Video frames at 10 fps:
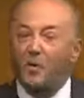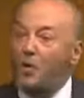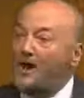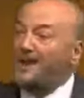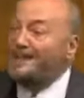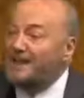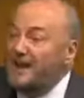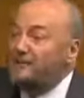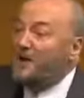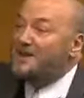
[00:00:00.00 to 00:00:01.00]
were
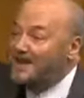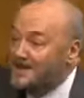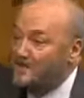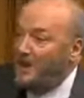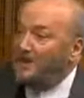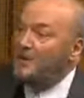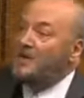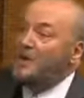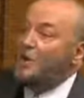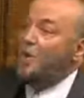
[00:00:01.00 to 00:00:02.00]
easily predictable,
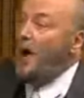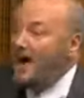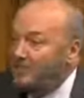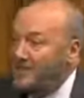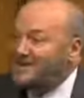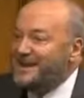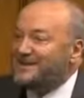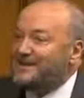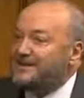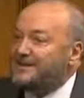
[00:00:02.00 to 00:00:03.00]
were
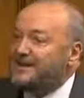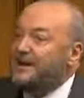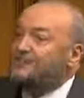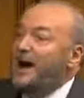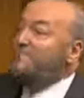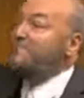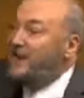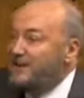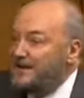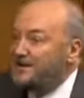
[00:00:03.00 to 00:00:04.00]
predicted by
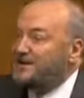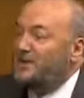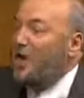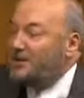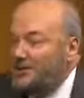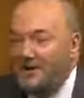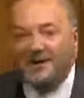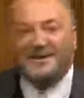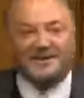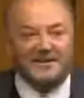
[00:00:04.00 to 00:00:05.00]
millions of
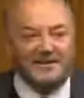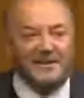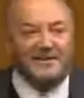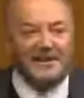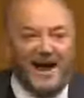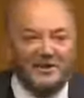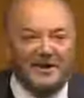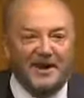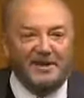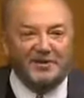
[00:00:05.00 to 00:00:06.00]
ordinary citizens out
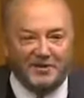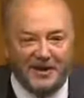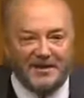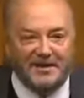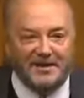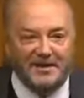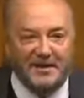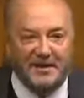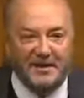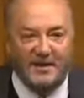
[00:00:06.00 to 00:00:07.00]
in our streets,
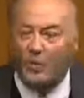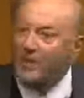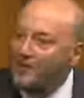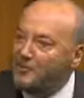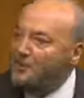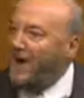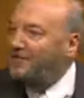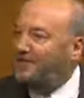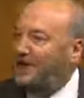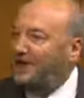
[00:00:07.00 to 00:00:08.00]
without the
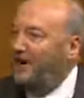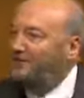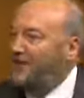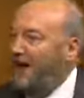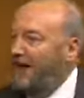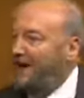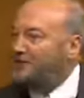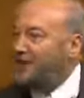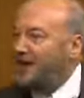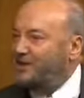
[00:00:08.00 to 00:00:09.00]
benefit of that
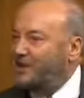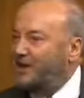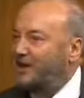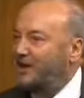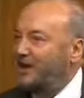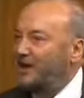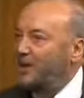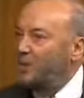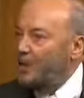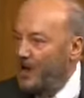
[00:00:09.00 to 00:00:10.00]
education,
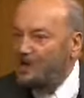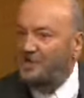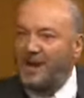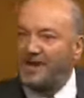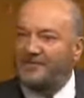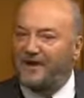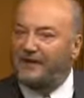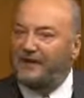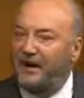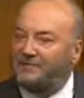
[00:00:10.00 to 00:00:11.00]
without the benefit
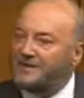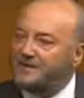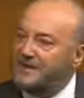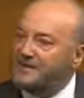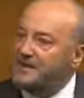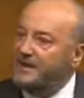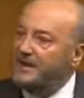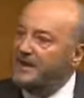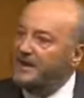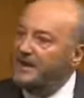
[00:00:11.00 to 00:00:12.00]
of a seat
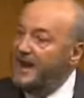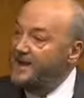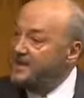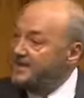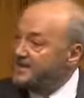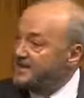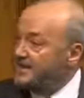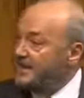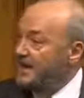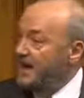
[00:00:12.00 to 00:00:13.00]
in this
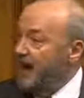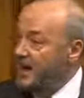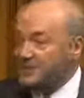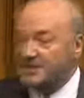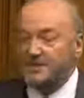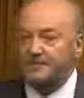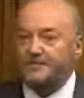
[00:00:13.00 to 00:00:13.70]
House.